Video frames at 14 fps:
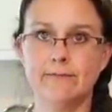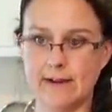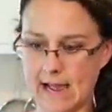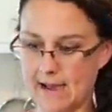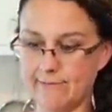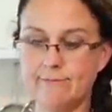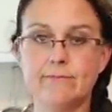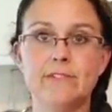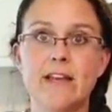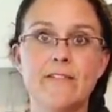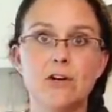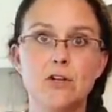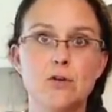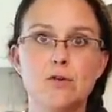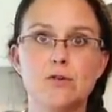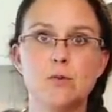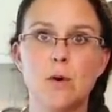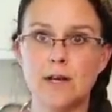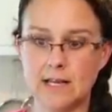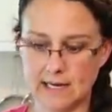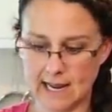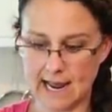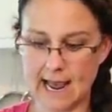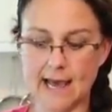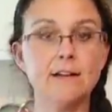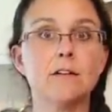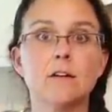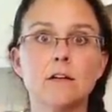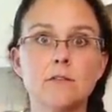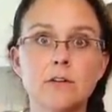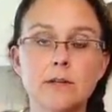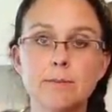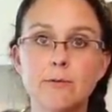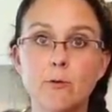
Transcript: I've never used one and I hadn't heard of it